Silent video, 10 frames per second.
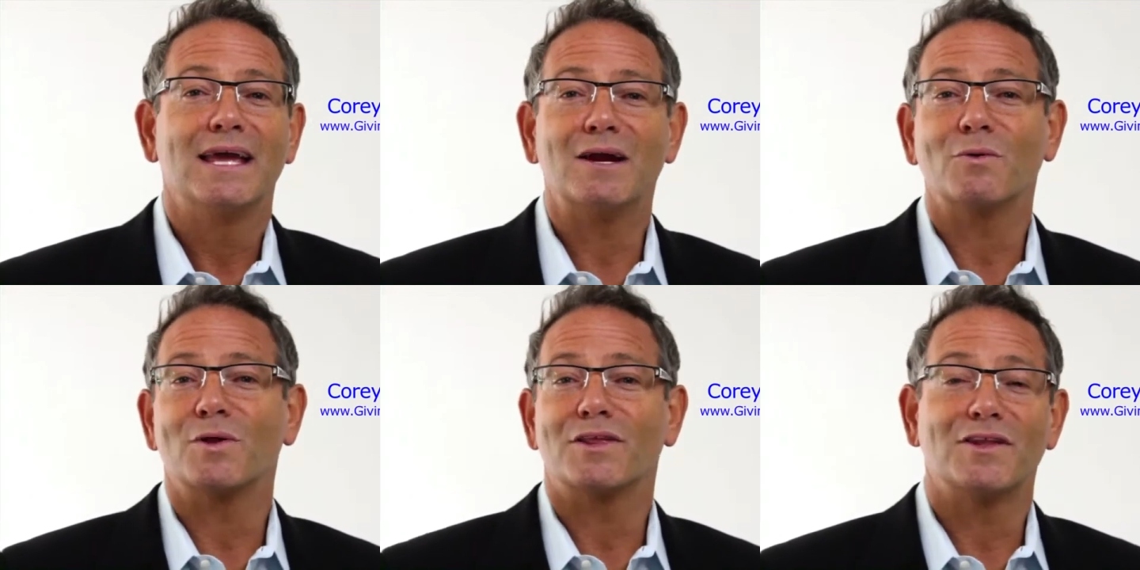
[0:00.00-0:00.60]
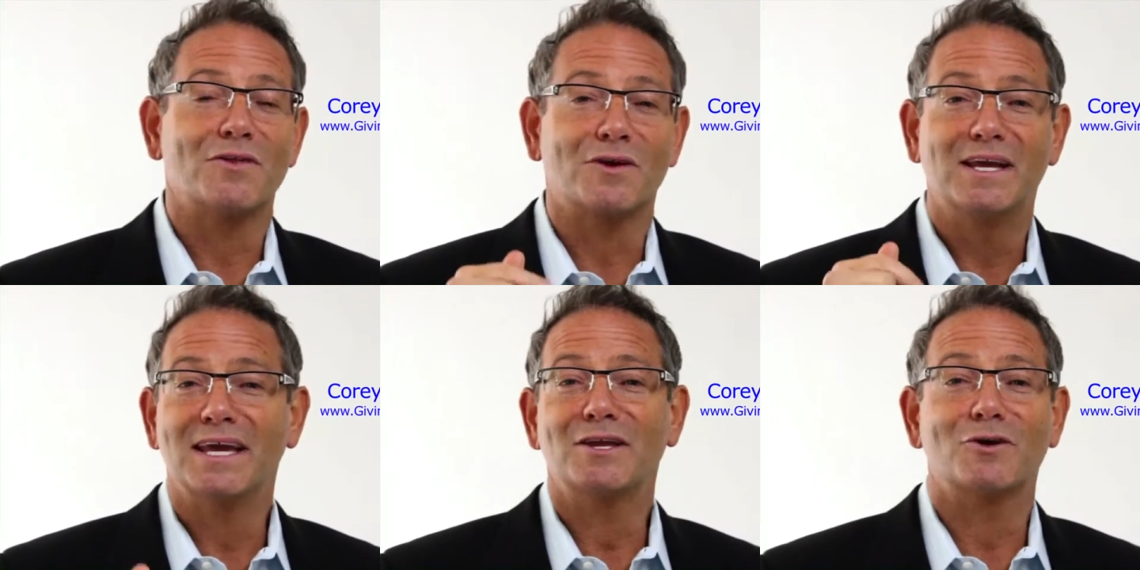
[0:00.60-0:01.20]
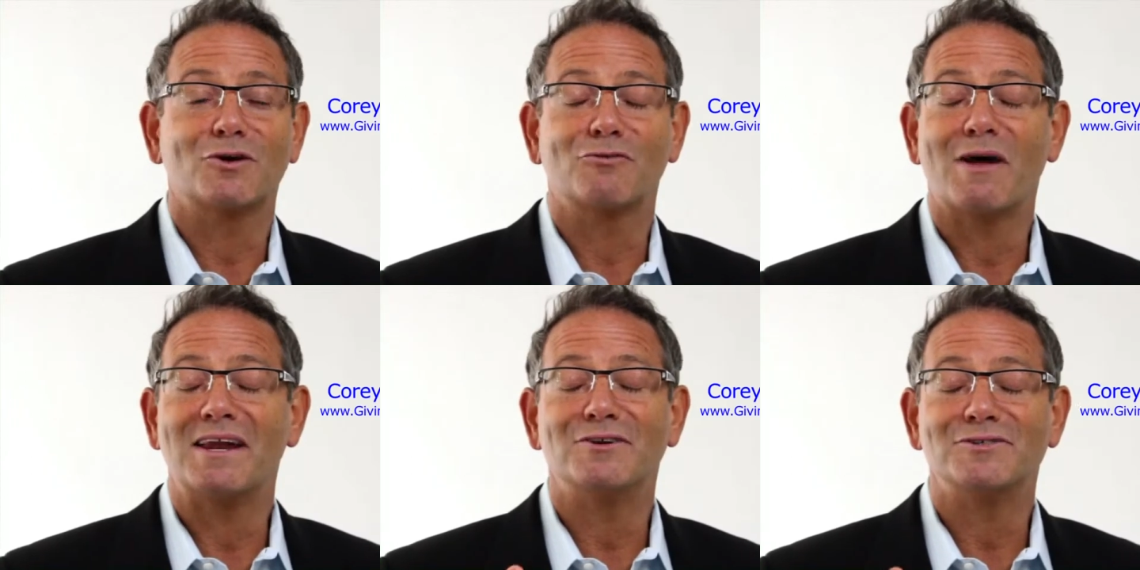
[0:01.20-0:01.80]
here with another Kick Your
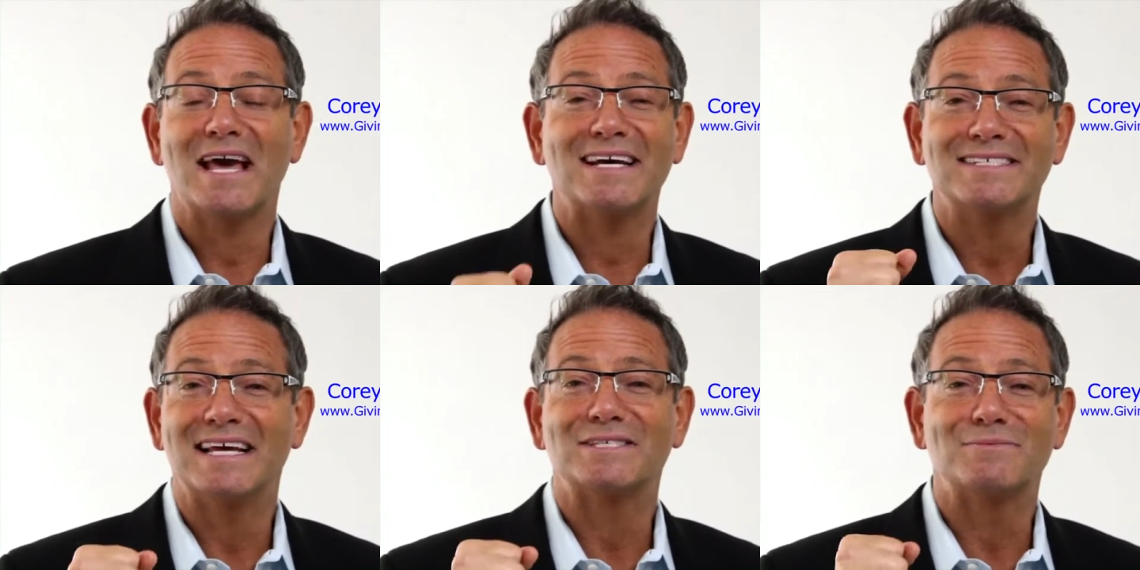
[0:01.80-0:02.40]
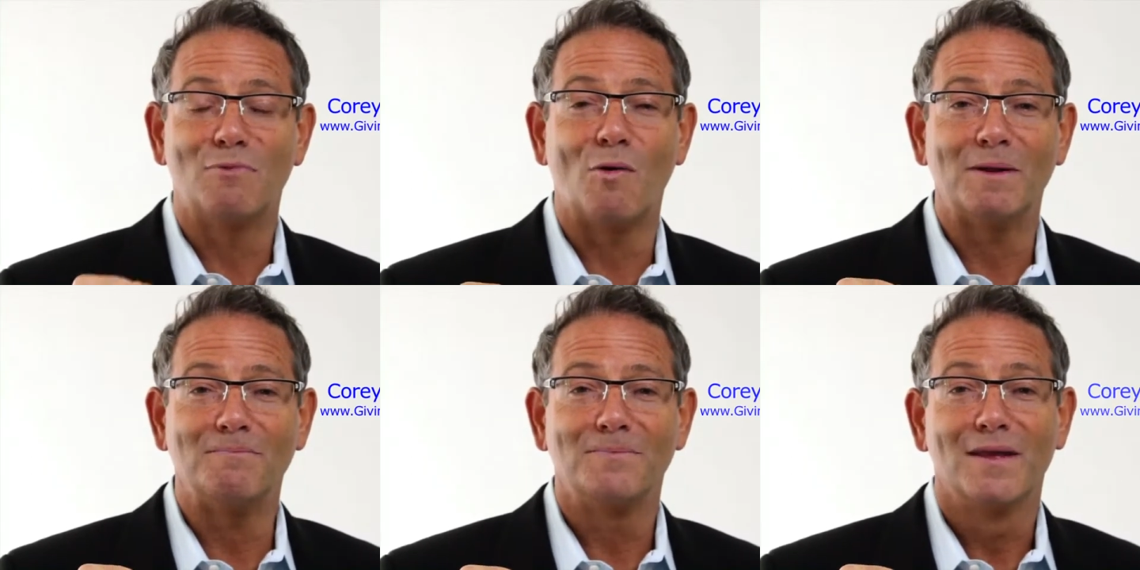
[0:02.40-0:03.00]
Creditors' Assets moment.